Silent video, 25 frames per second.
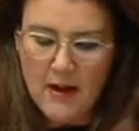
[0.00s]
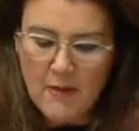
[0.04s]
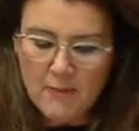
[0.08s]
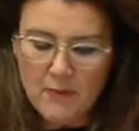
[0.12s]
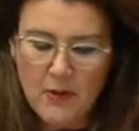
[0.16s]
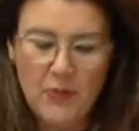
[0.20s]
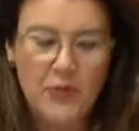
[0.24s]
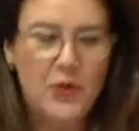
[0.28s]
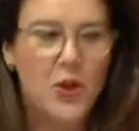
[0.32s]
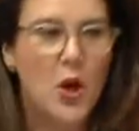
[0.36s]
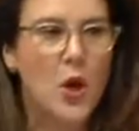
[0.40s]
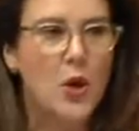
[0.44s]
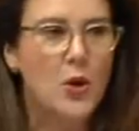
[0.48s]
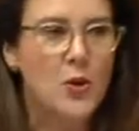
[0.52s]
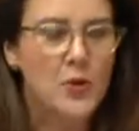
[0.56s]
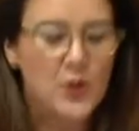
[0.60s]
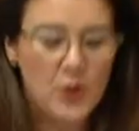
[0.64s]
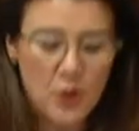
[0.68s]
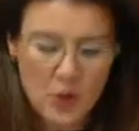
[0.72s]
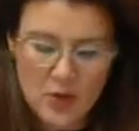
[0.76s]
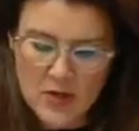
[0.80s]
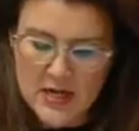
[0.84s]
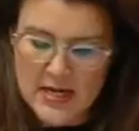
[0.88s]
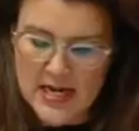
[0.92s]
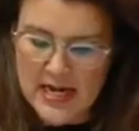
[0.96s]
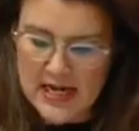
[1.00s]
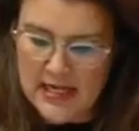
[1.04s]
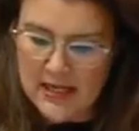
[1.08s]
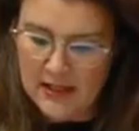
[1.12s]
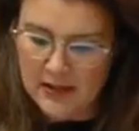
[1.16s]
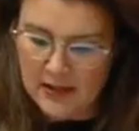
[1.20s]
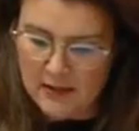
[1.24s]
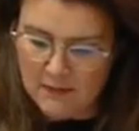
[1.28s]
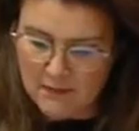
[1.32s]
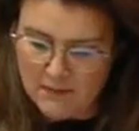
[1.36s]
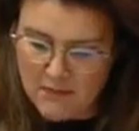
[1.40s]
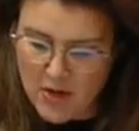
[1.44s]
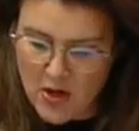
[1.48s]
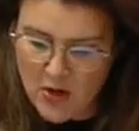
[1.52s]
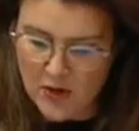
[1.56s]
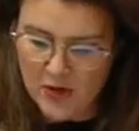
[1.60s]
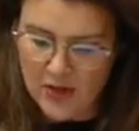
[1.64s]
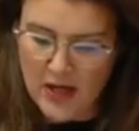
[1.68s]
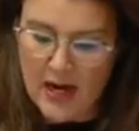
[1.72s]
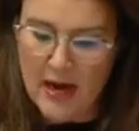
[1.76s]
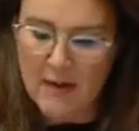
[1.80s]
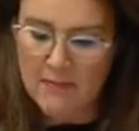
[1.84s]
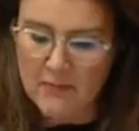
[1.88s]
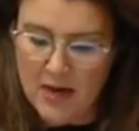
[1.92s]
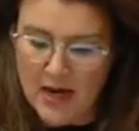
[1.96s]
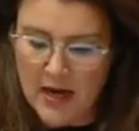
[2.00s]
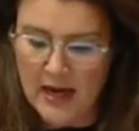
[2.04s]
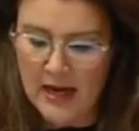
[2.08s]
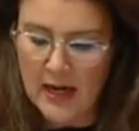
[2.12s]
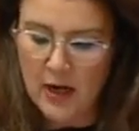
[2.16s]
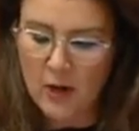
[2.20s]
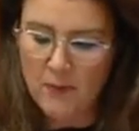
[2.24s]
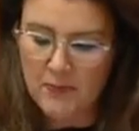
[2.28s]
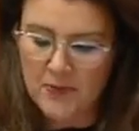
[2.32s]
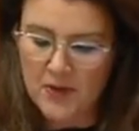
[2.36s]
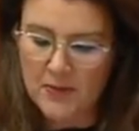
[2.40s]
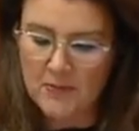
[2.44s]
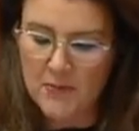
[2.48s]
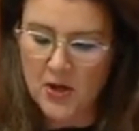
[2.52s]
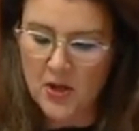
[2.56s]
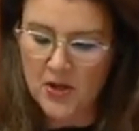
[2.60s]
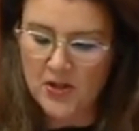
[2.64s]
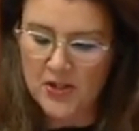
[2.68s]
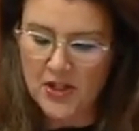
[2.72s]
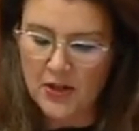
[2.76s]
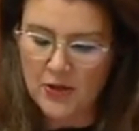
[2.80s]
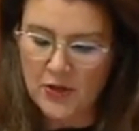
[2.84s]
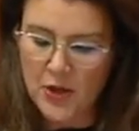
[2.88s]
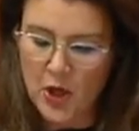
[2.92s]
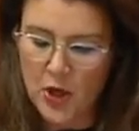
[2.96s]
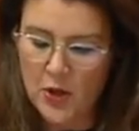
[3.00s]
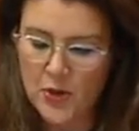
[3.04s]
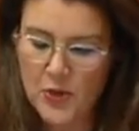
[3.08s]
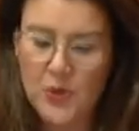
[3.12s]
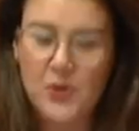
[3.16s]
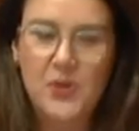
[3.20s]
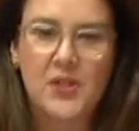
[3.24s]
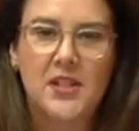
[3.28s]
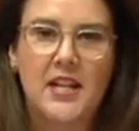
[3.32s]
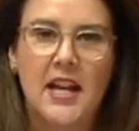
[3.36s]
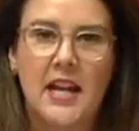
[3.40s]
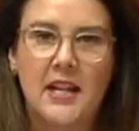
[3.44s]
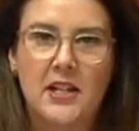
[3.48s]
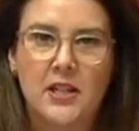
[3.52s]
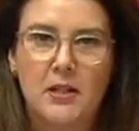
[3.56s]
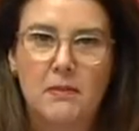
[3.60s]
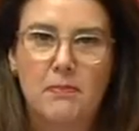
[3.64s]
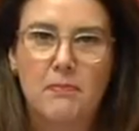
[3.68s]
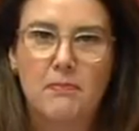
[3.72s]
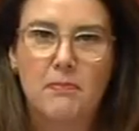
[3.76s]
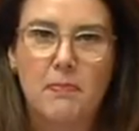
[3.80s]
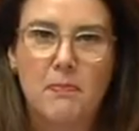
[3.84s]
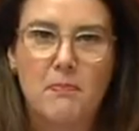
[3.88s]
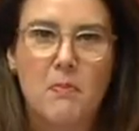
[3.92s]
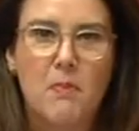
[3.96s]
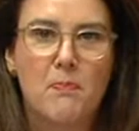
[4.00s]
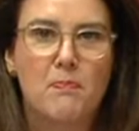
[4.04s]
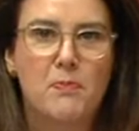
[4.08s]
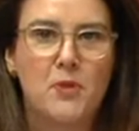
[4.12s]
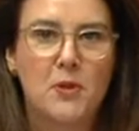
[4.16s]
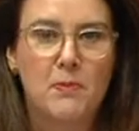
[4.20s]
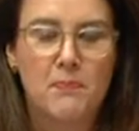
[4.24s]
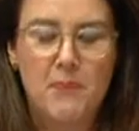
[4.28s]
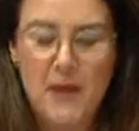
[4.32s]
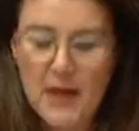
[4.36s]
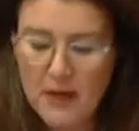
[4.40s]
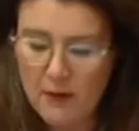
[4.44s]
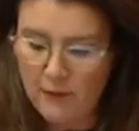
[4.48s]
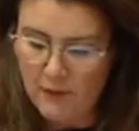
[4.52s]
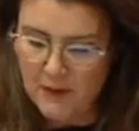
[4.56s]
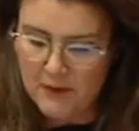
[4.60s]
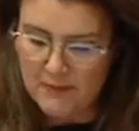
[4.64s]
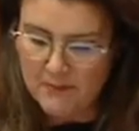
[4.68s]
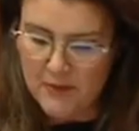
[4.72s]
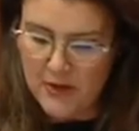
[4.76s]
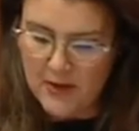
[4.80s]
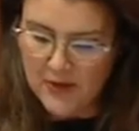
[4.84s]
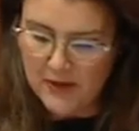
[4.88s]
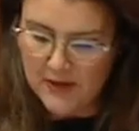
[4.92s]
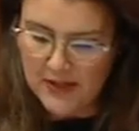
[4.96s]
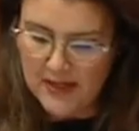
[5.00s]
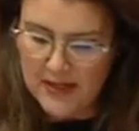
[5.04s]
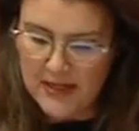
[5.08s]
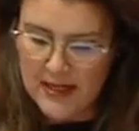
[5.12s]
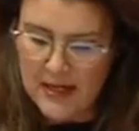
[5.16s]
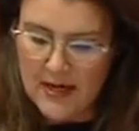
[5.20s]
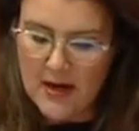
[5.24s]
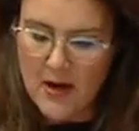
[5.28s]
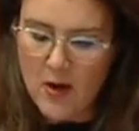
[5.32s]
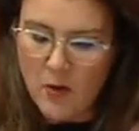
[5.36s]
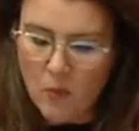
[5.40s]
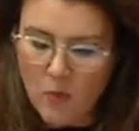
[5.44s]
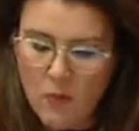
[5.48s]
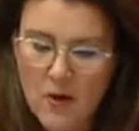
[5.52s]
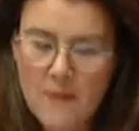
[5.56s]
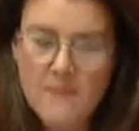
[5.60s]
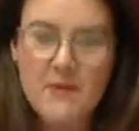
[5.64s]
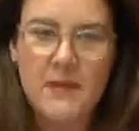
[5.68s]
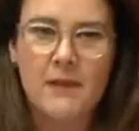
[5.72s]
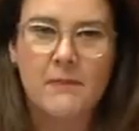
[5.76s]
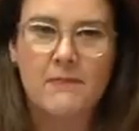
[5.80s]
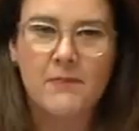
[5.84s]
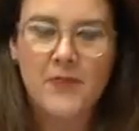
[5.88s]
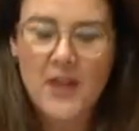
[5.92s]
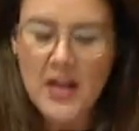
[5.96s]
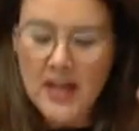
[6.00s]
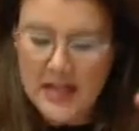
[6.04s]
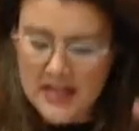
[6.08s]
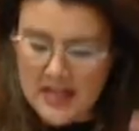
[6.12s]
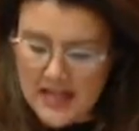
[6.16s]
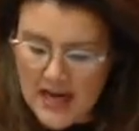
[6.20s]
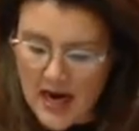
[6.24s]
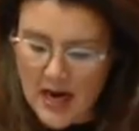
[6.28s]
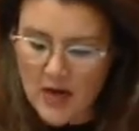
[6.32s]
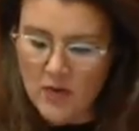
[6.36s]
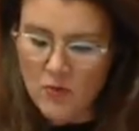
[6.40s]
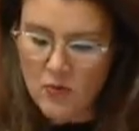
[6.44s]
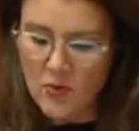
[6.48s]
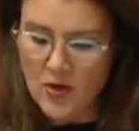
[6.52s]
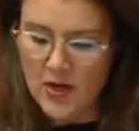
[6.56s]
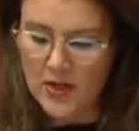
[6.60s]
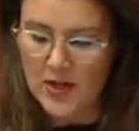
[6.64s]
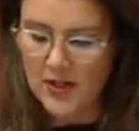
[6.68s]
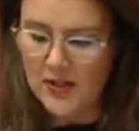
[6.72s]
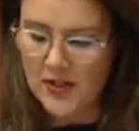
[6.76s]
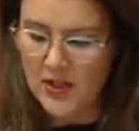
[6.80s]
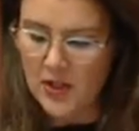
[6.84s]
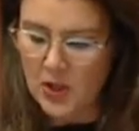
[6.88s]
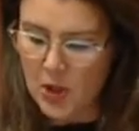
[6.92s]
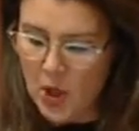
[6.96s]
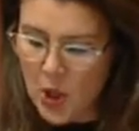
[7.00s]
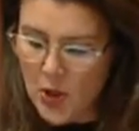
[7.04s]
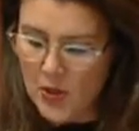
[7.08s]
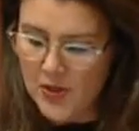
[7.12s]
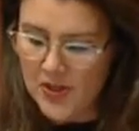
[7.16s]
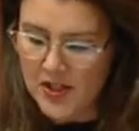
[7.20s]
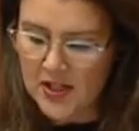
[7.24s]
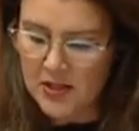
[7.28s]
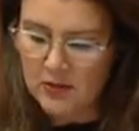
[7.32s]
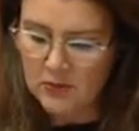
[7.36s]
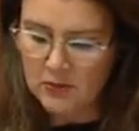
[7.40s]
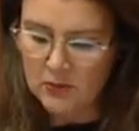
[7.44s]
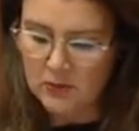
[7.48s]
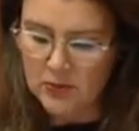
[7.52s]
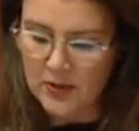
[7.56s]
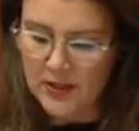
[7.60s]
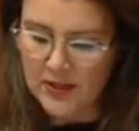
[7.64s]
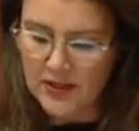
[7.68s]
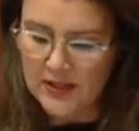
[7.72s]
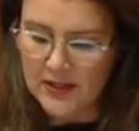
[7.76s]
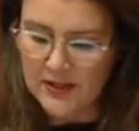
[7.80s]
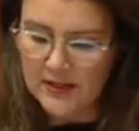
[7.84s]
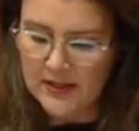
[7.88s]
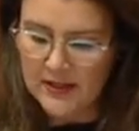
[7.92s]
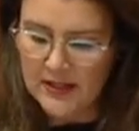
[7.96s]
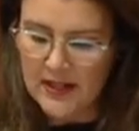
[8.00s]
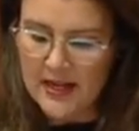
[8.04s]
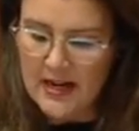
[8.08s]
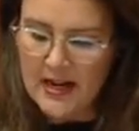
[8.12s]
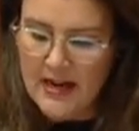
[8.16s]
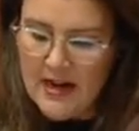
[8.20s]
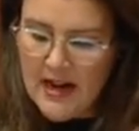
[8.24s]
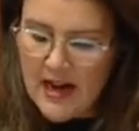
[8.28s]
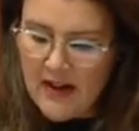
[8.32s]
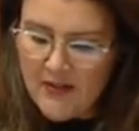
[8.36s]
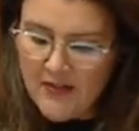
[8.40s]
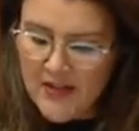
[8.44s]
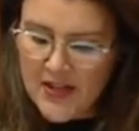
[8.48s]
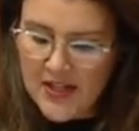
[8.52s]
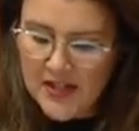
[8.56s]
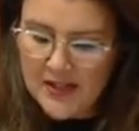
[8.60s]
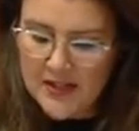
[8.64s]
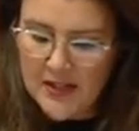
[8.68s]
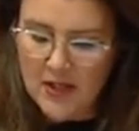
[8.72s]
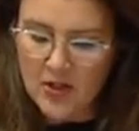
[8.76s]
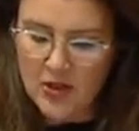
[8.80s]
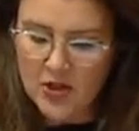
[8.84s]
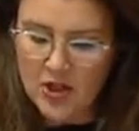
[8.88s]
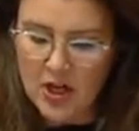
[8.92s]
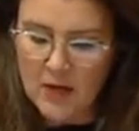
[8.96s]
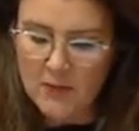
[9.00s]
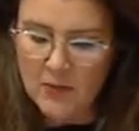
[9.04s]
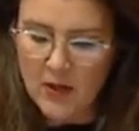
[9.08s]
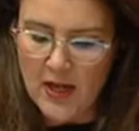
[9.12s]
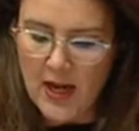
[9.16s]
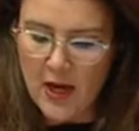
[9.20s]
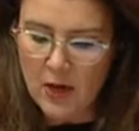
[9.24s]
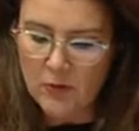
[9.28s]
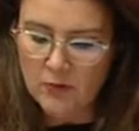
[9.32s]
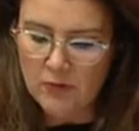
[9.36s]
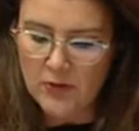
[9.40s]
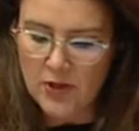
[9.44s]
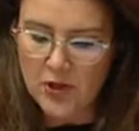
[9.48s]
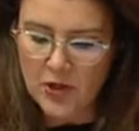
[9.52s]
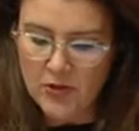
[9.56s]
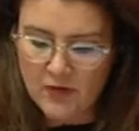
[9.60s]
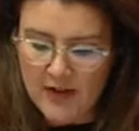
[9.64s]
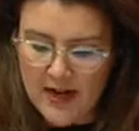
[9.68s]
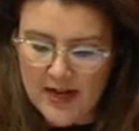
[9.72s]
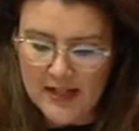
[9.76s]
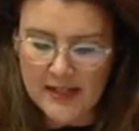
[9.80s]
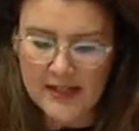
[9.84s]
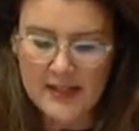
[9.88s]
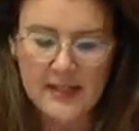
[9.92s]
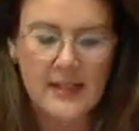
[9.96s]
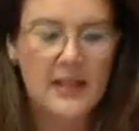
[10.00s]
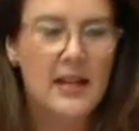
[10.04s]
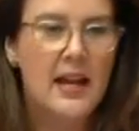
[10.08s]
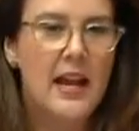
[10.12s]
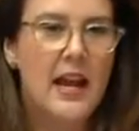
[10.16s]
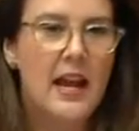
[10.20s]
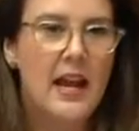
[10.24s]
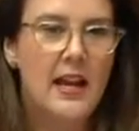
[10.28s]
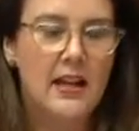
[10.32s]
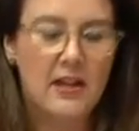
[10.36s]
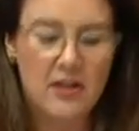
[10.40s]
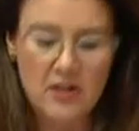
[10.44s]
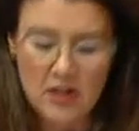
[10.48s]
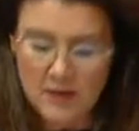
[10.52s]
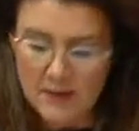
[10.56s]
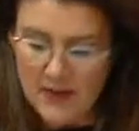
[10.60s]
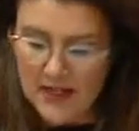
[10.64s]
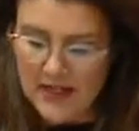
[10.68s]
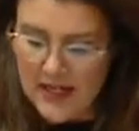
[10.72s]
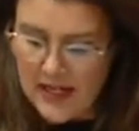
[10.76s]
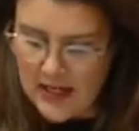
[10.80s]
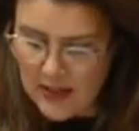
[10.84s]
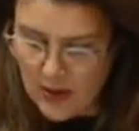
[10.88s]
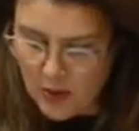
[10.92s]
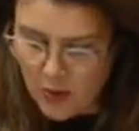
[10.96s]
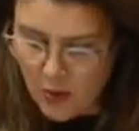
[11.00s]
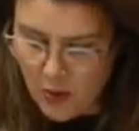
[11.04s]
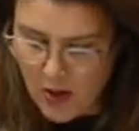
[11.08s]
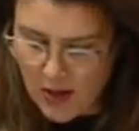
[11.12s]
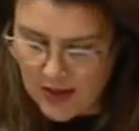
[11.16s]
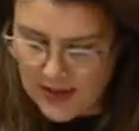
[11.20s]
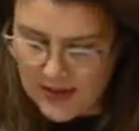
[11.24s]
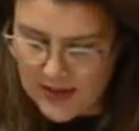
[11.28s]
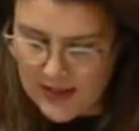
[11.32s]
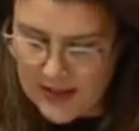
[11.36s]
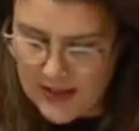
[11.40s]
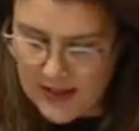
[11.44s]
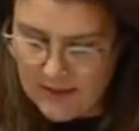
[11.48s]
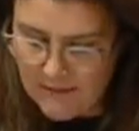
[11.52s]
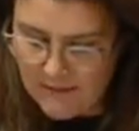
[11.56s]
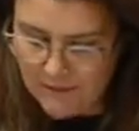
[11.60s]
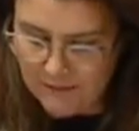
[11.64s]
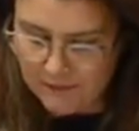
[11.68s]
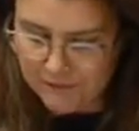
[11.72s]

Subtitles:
but those who need it the most, are helped the most, are those who stand to benefit most: women, young workers and low-skilled workers. And this, in turn, will help redress economic inequality,